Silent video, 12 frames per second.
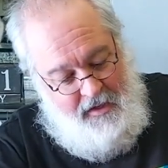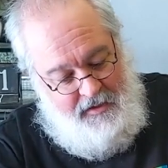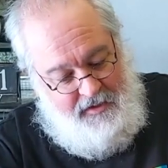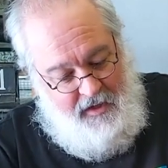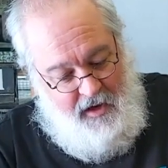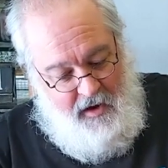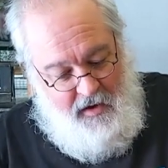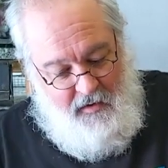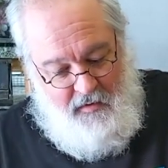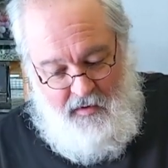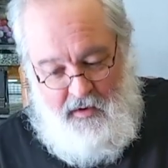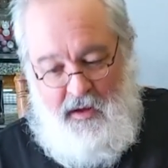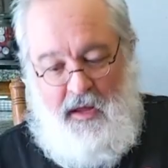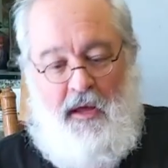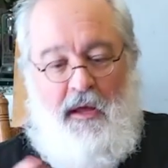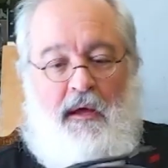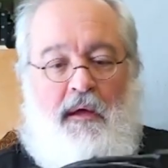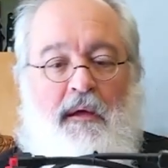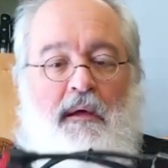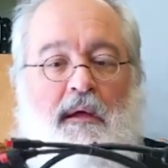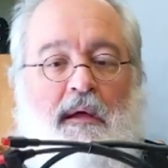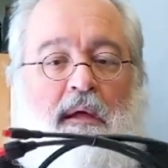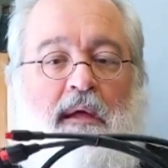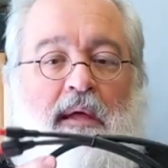So
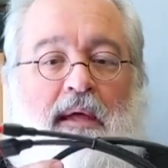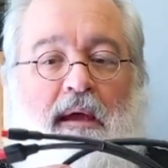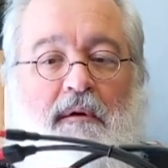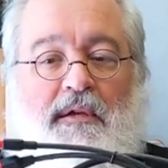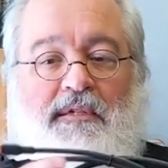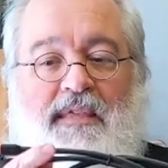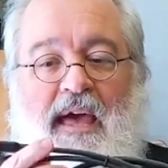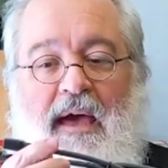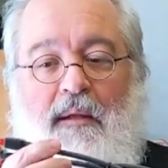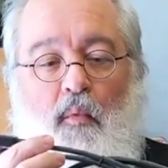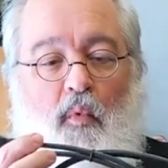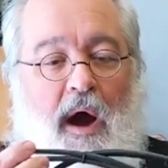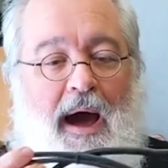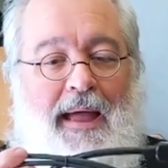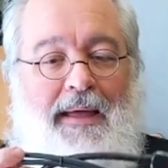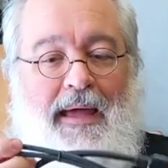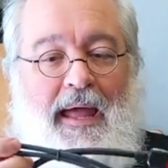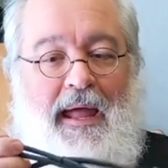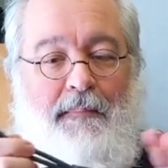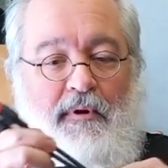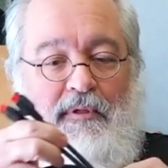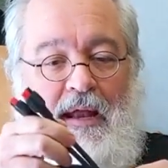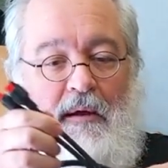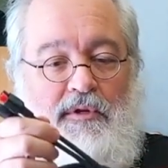here is that Y cable
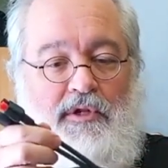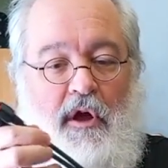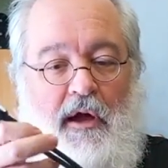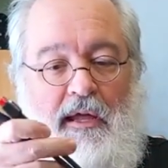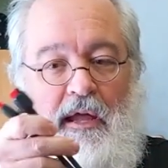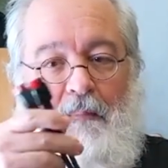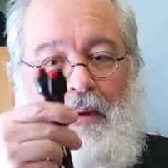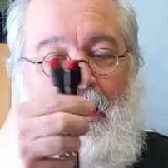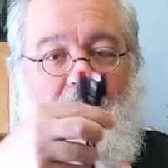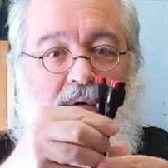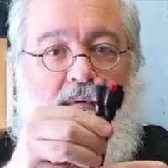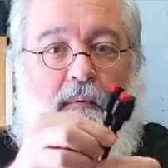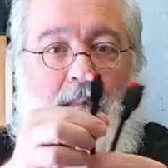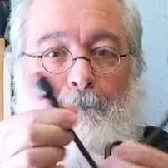that I was talking about.